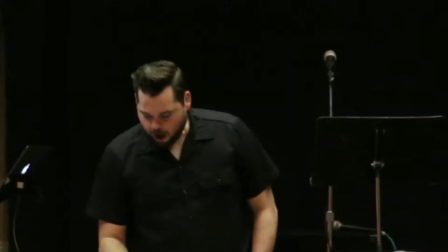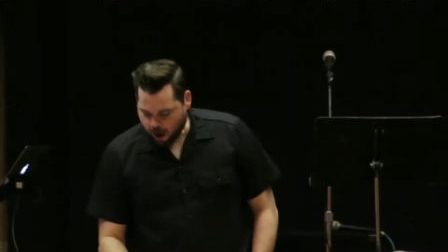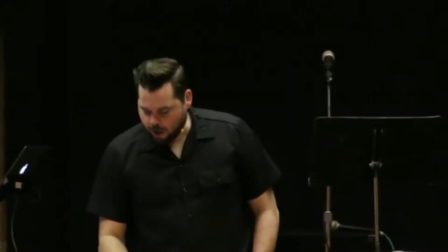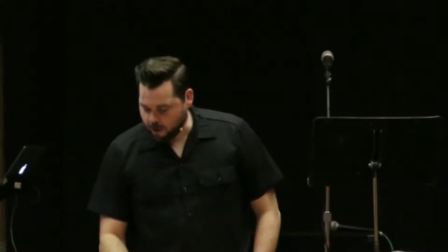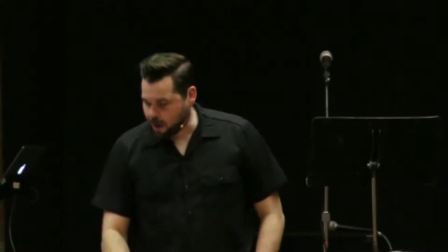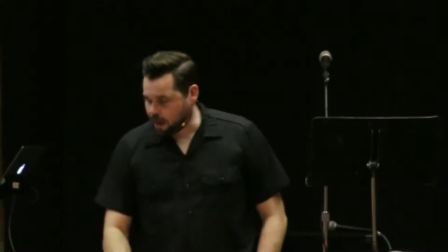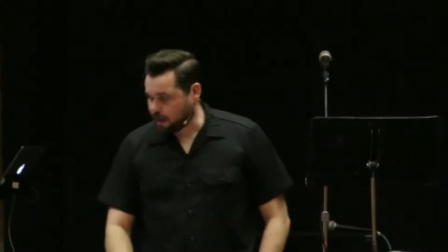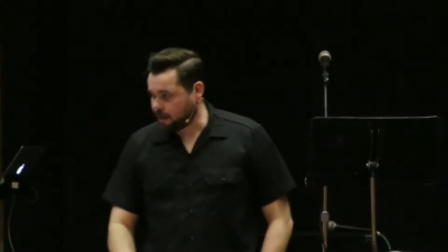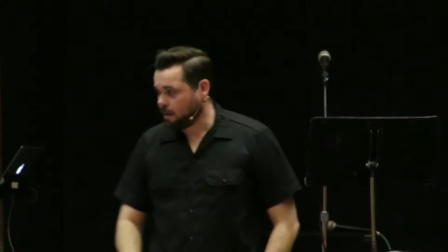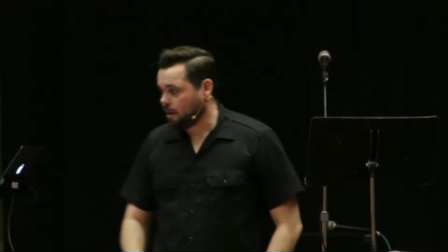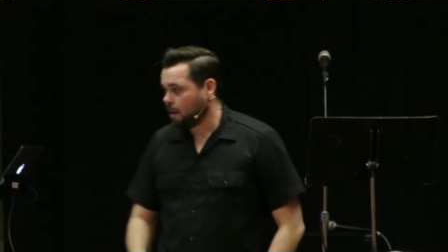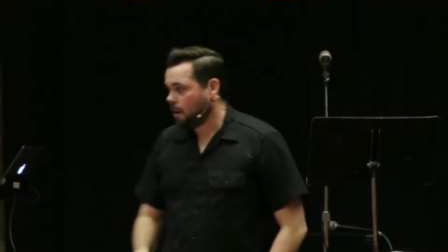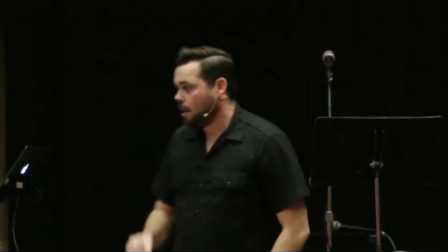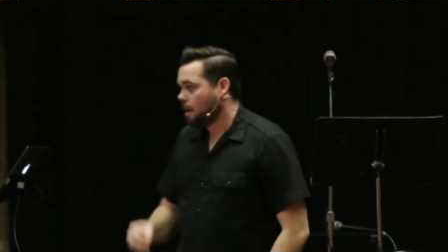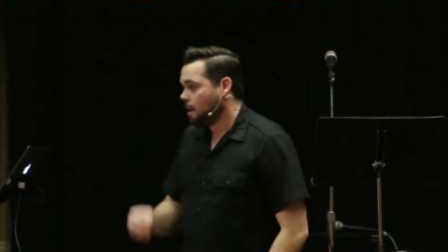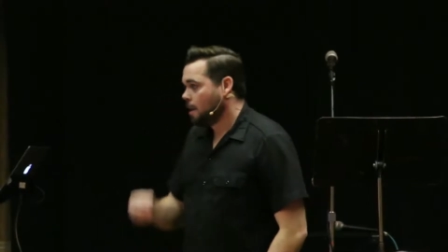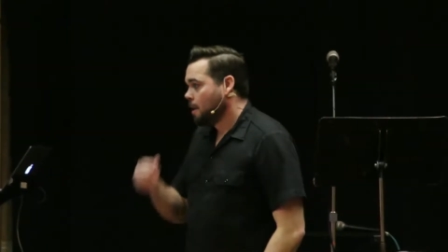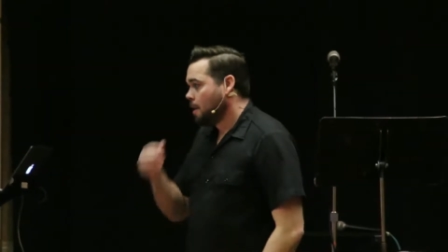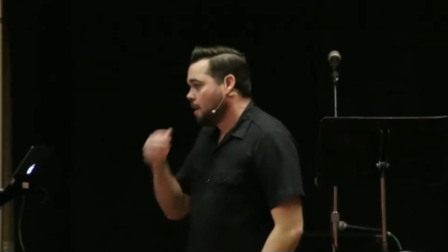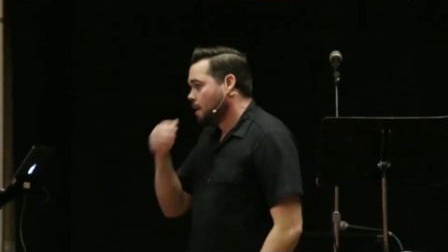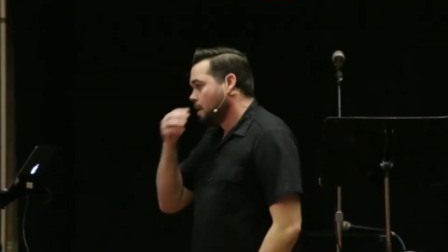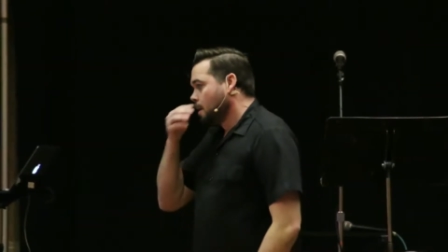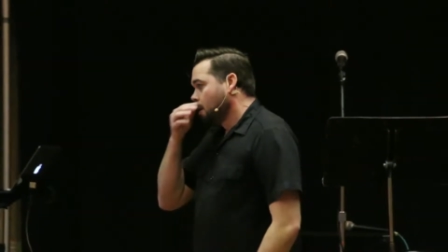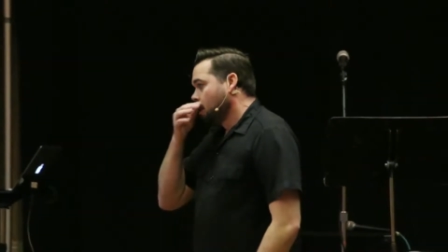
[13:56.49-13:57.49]
All right.
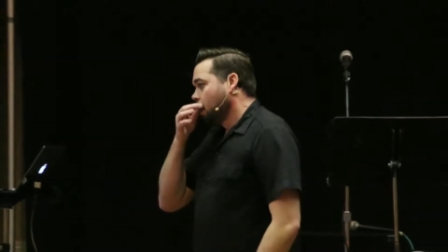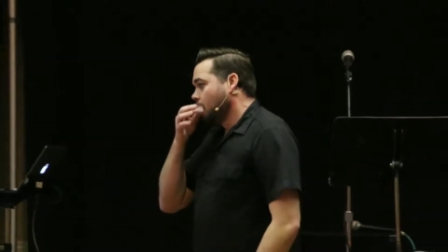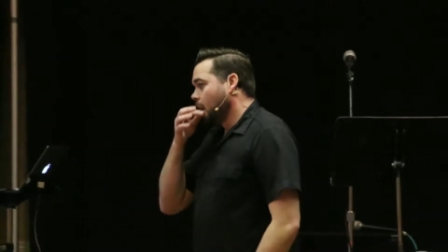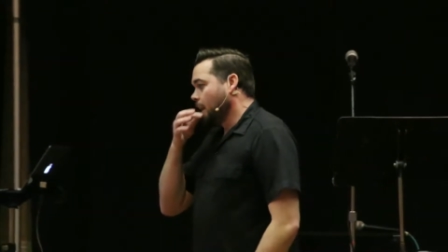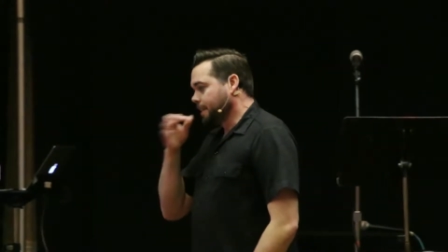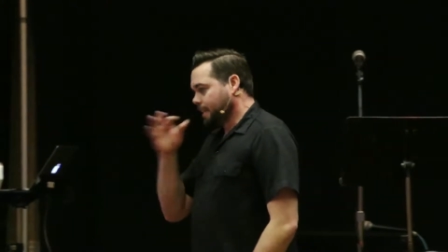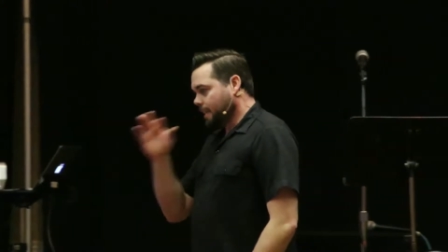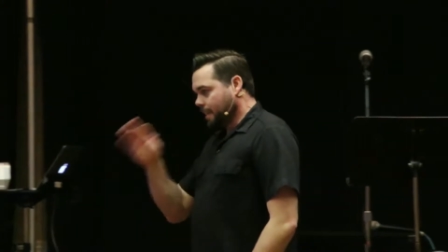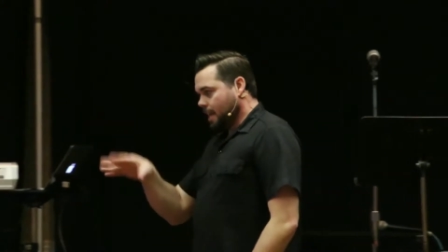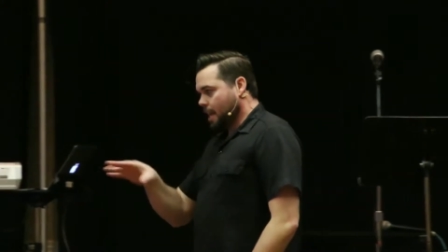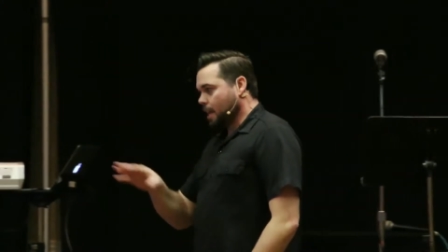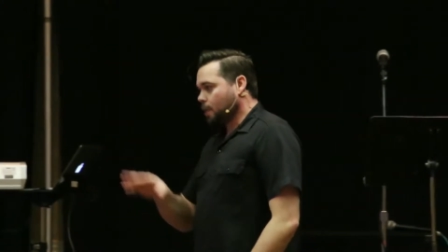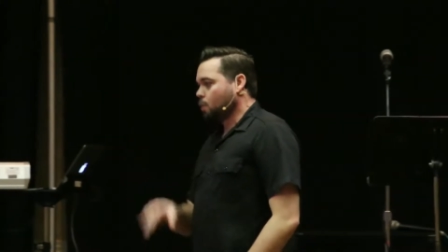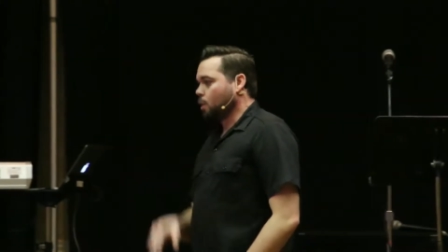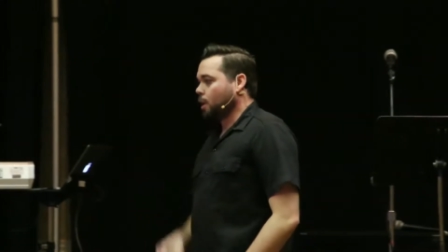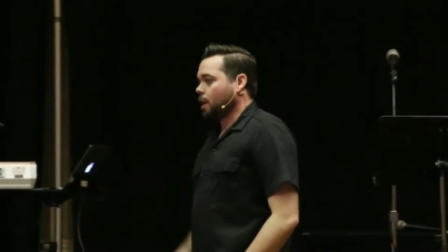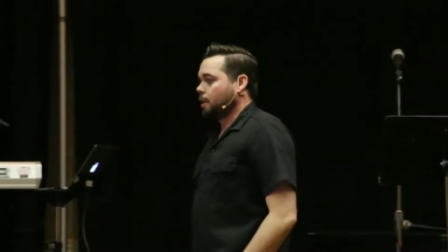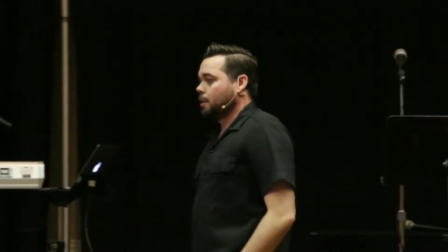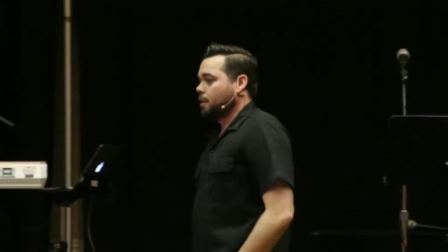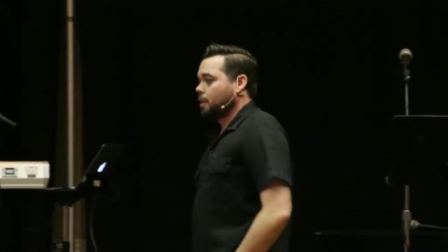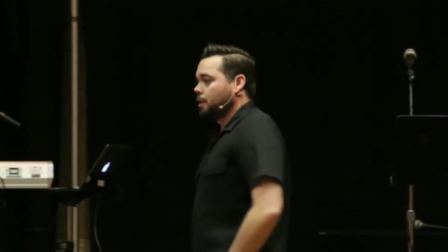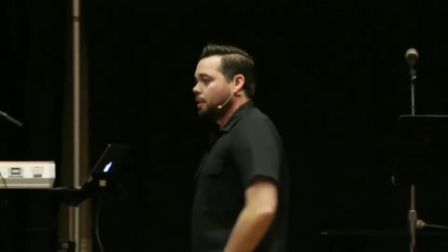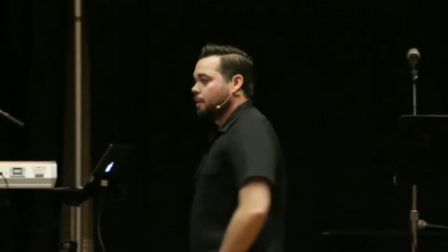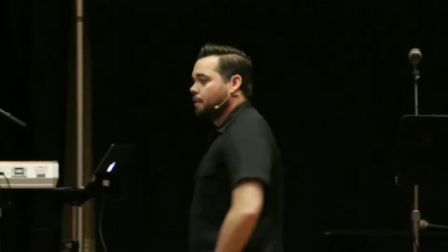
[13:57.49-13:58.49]
I did that
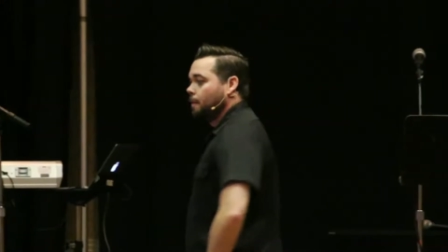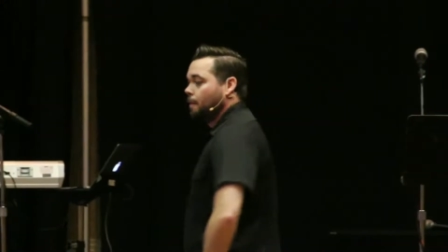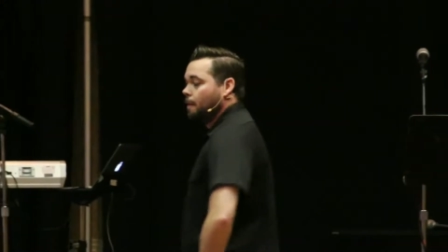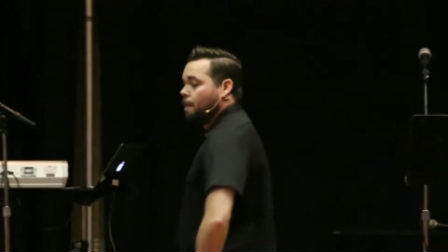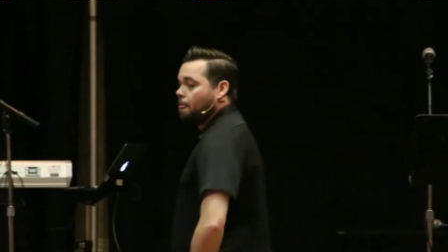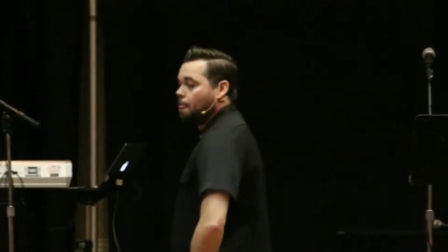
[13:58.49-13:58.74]
quick. Good.